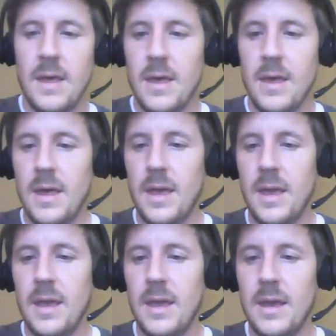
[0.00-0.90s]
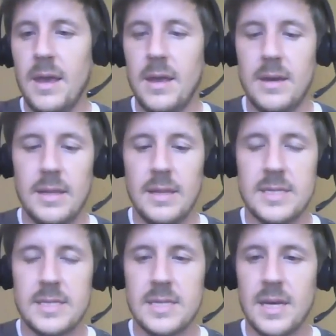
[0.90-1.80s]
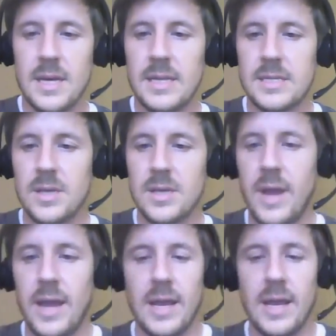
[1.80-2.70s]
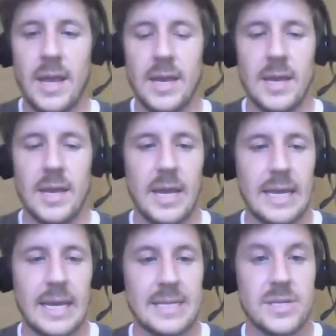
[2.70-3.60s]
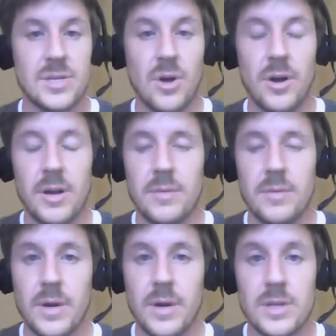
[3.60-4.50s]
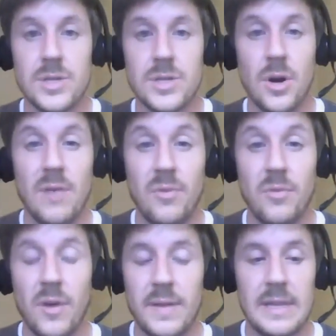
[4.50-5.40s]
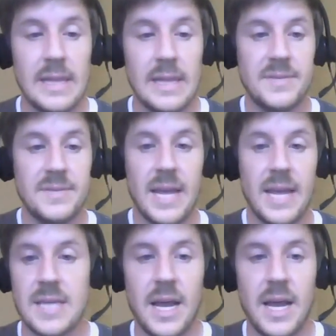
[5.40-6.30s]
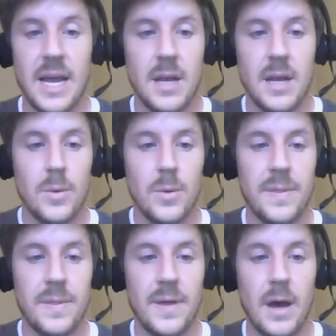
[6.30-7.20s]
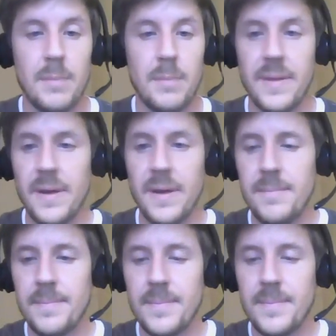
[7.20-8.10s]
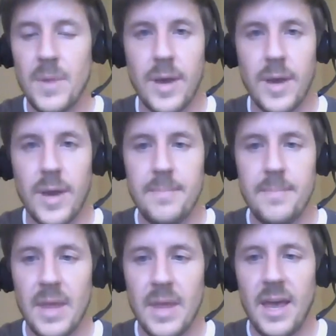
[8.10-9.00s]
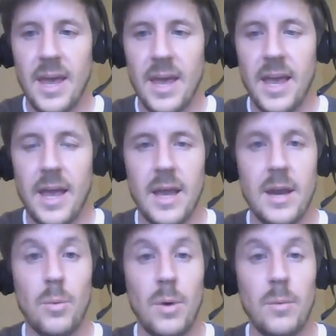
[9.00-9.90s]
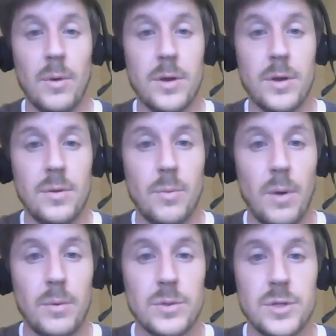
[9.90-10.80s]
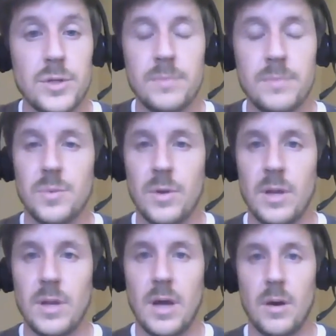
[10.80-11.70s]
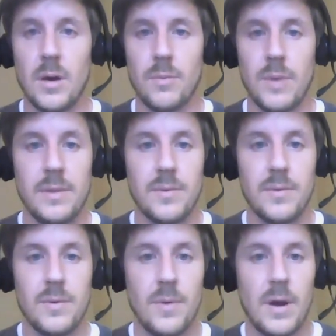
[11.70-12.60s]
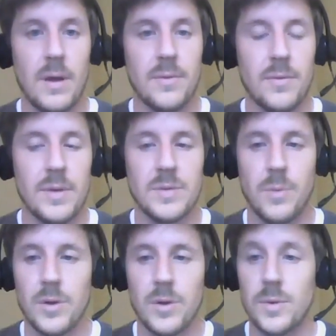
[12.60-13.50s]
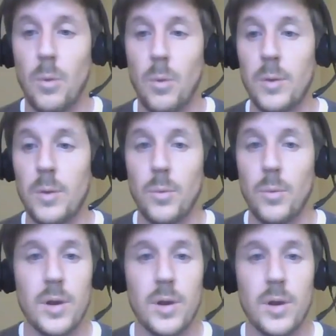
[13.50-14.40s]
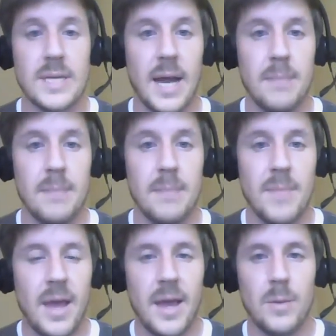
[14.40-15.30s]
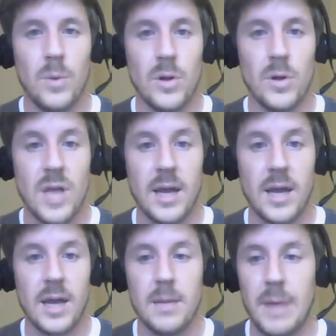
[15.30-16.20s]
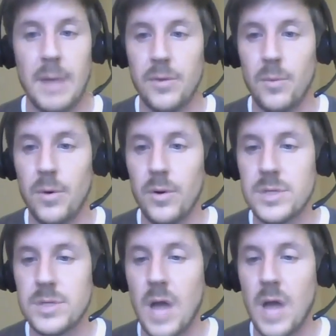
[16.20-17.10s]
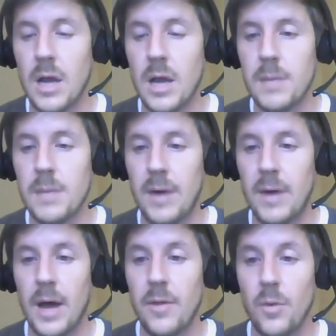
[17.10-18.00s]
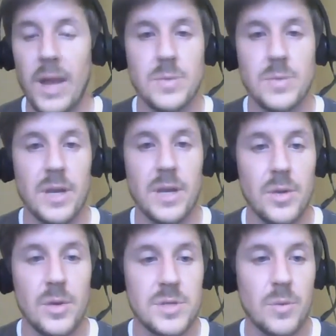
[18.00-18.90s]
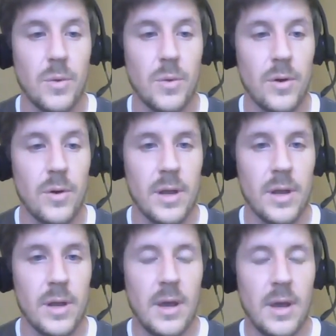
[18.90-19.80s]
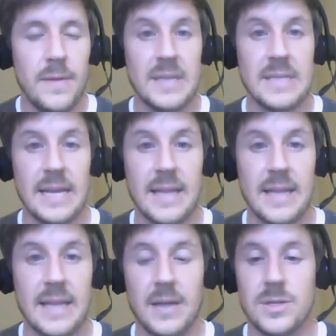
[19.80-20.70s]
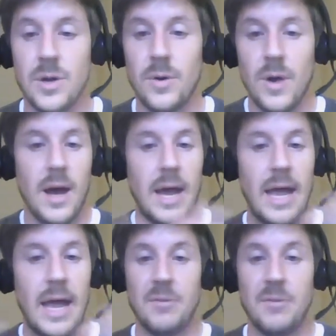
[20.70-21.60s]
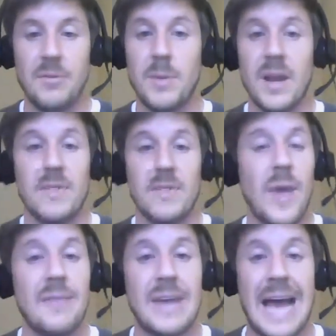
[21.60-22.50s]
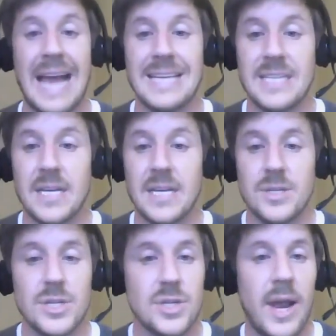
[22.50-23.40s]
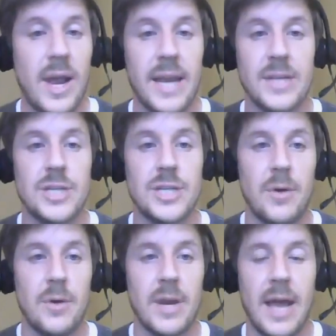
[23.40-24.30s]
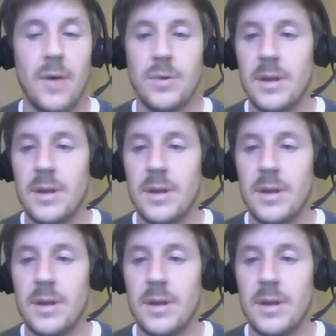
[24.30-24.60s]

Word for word: And let's let's go ahead and, and get started we're going to start off over on the left-hand side with uh, Abida. Okay, and what yeah. we'll do, what we'll do is we'll uh, read through uh, through these words. We'll go one word at a time, and we'll talk about the word, talk about other ways we can use the word, and things like that. So uh, everybody, if you have an idea, just go ahead and shout it out.